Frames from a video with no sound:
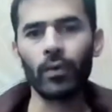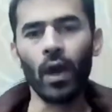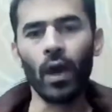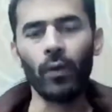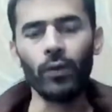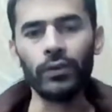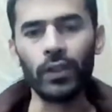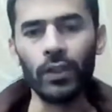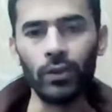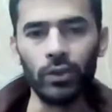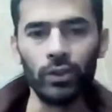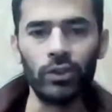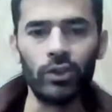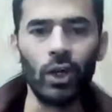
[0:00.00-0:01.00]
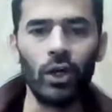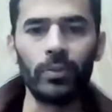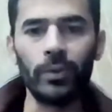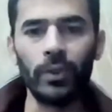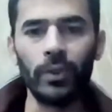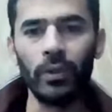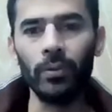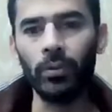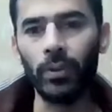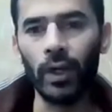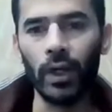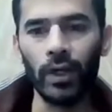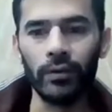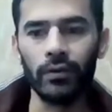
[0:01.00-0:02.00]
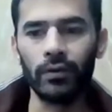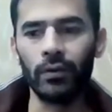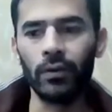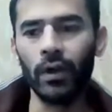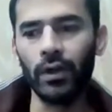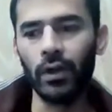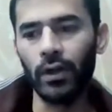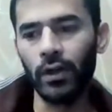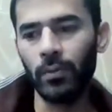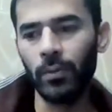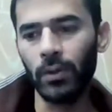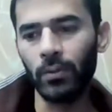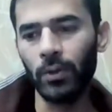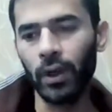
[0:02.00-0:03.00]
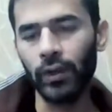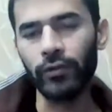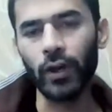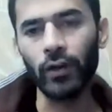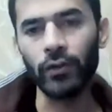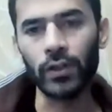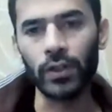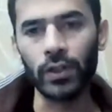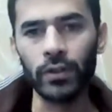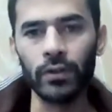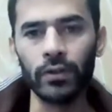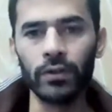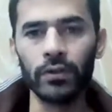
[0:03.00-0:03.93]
I would say you should charge premium price, not 100, but more like 500